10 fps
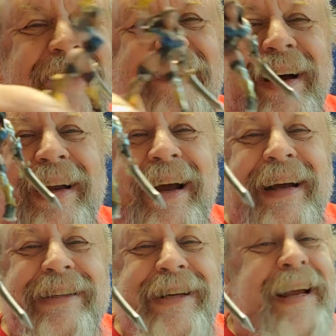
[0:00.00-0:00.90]

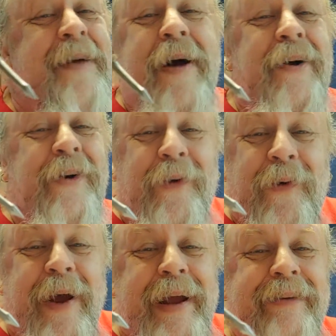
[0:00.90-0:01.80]
But she came out
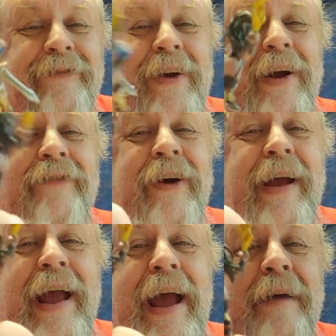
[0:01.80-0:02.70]
great. Very,
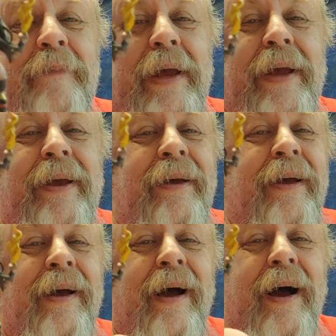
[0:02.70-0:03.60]
very happy.
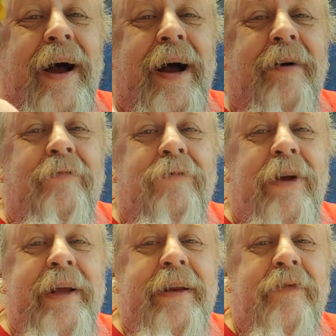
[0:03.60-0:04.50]

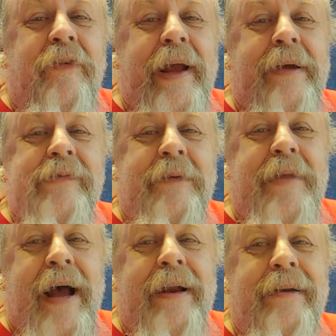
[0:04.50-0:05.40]
Really, the flames I'm
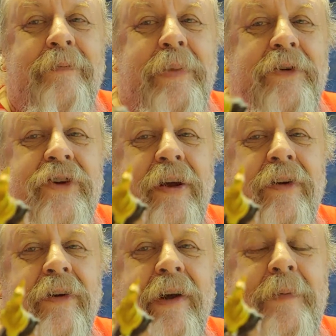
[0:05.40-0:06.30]
not
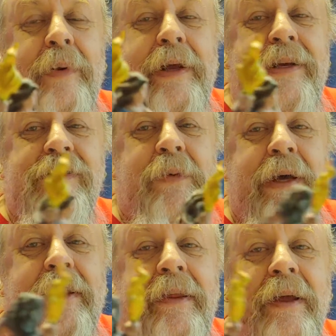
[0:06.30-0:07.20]
particularly pleased
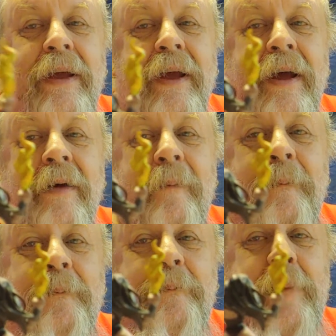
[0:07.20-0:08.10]
with,
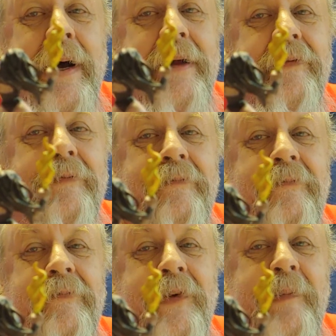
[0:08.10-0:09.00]
but
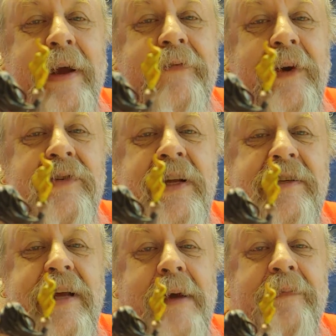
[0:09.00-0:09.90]
for my first
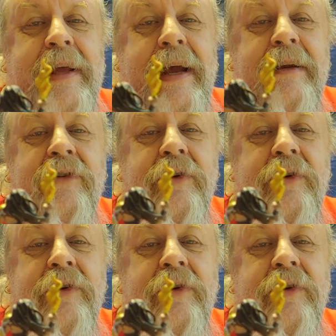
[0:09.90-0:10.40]
attempt at